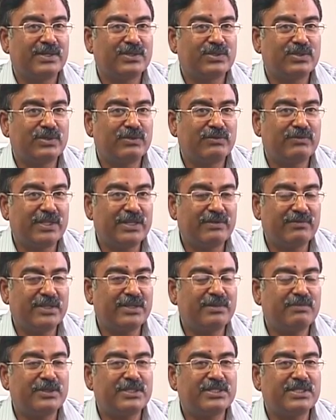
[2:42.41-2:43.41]
so whenever
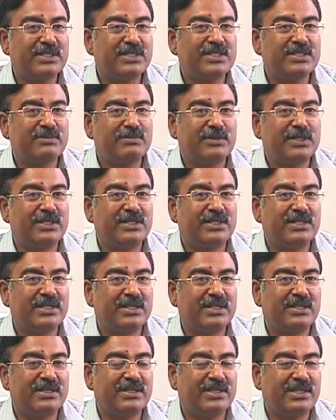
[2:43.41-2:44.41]
a person is burnt,
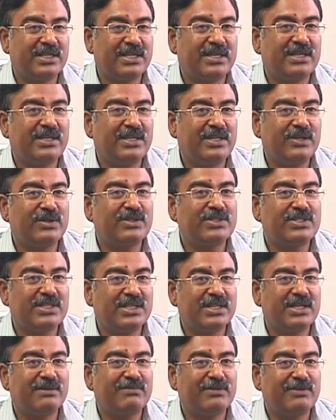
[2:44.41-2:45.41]
he, uh, he, he, or
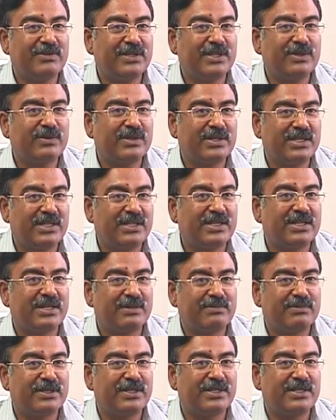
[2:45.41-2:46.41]
she can be very quickly
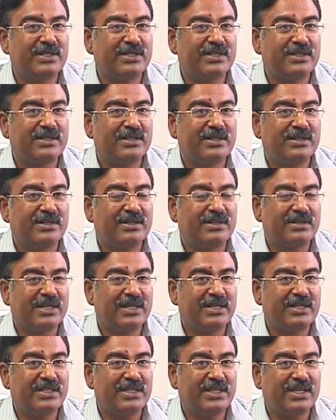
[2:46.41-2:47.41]
wrapped in it uh,
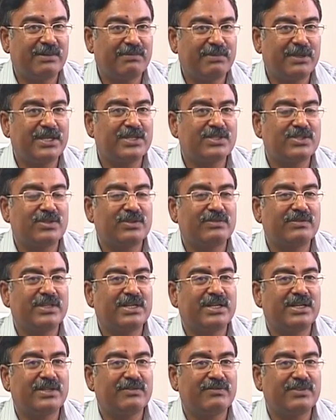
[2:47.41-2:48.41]
and the application of
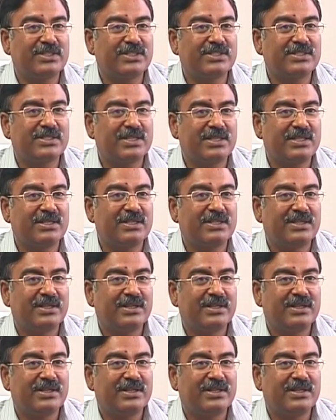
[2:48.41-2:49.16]
the artificial skin,